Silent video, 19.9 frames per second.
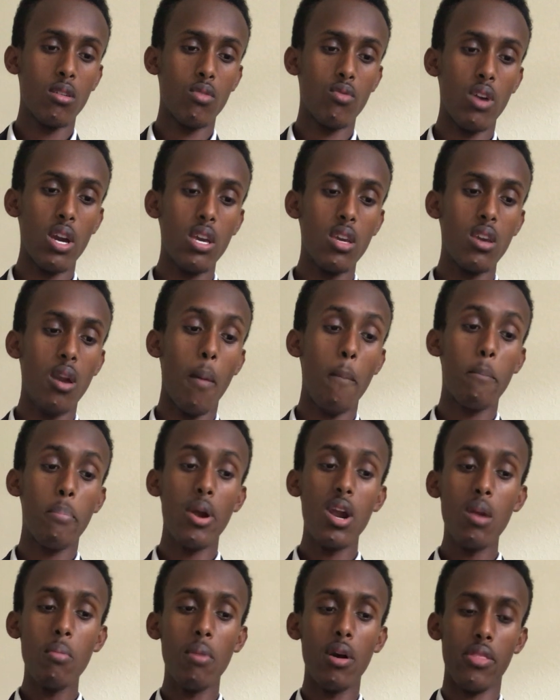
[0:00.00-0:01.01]
right?
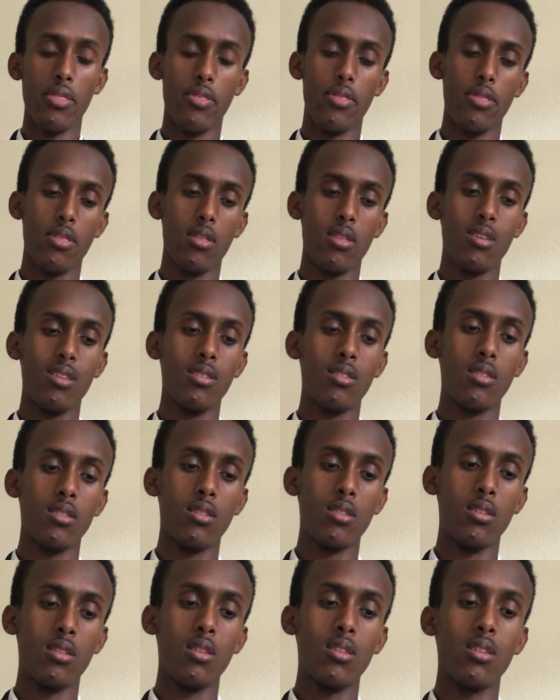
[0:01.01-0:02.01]
Per month
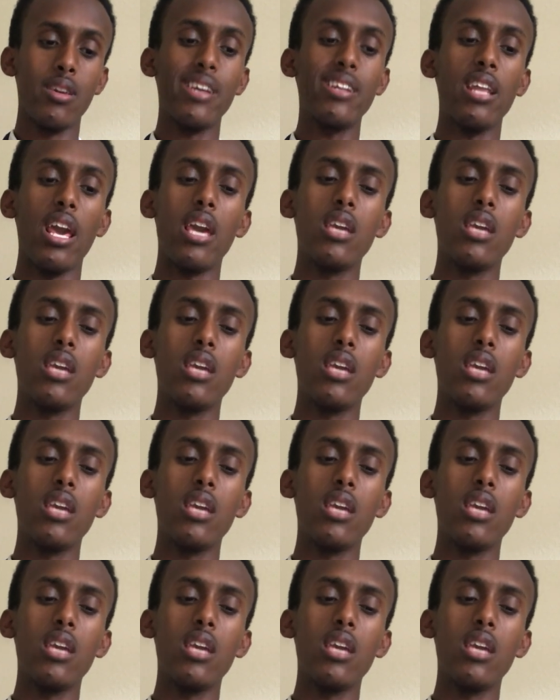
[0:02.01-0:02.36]
in